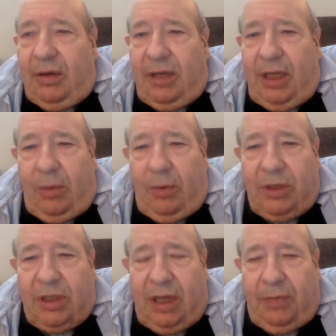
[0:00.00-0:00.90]
he
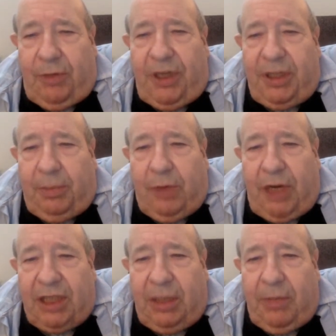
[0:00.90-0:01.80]
was pretty
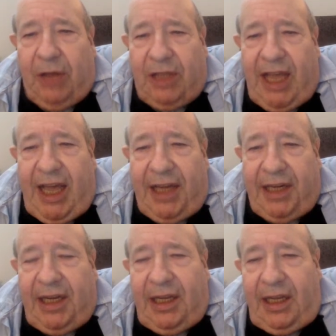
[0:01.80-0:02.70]
depressed about that,
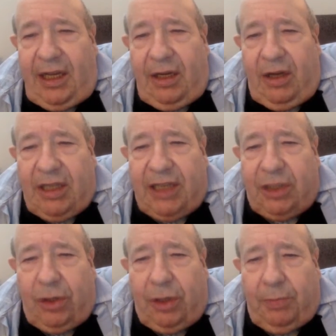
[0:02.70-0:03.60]
because as
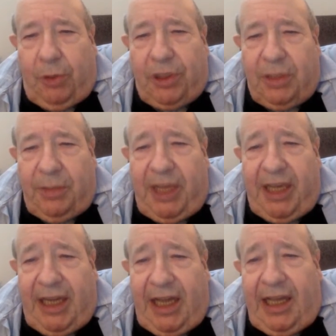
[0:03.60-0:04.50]
Turk put it to me,